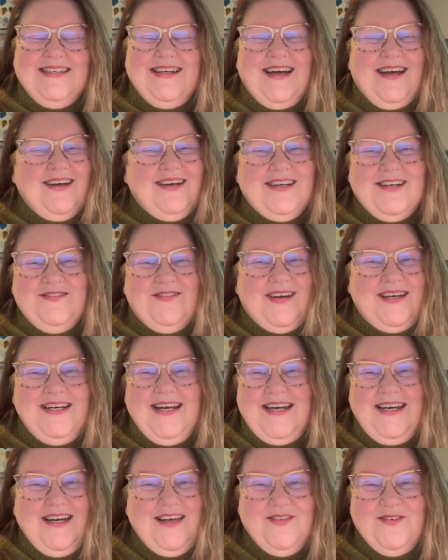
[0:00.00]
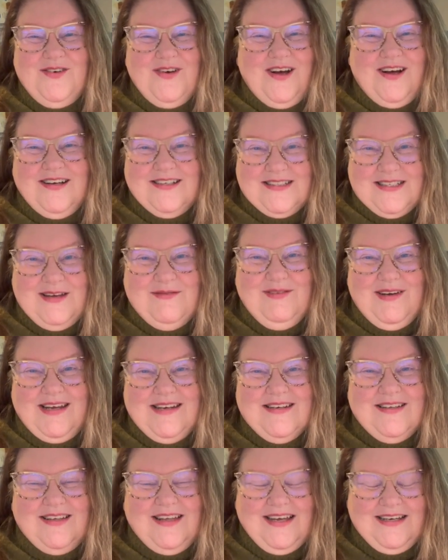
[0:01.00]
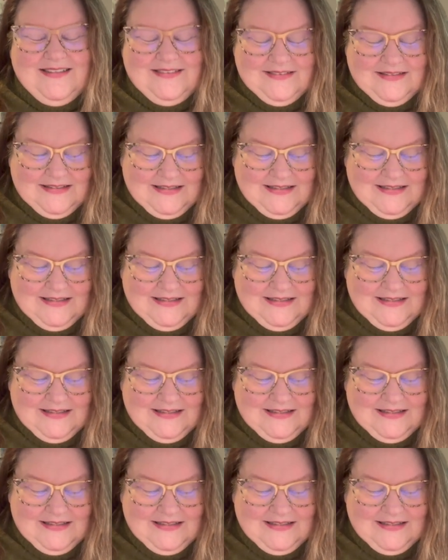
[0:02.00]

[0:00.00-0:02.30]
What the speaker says: Aren't gonna find any other dogs named Dandelion.